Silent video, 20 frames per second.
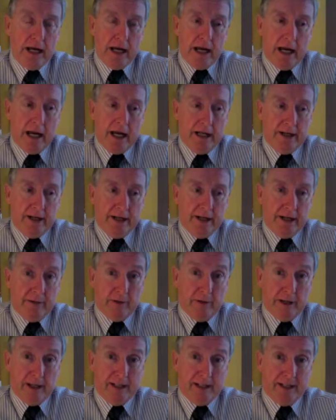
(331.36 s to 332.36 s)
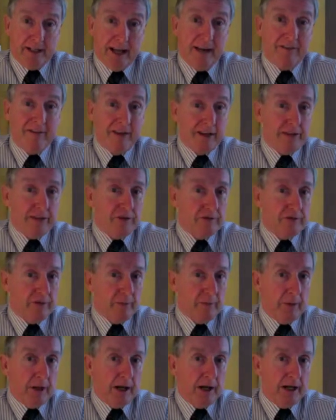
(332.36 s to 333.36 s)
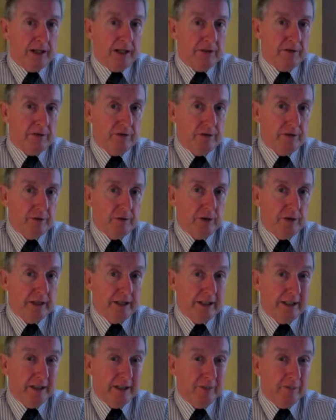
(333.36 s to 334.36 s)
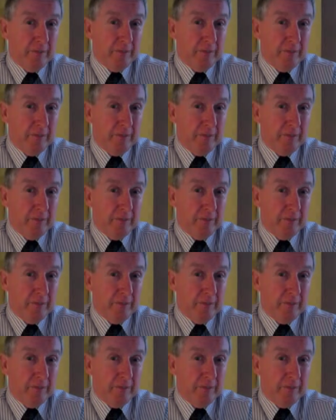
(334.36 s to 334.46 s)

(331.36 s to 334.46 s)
and I will endeavour to reply to any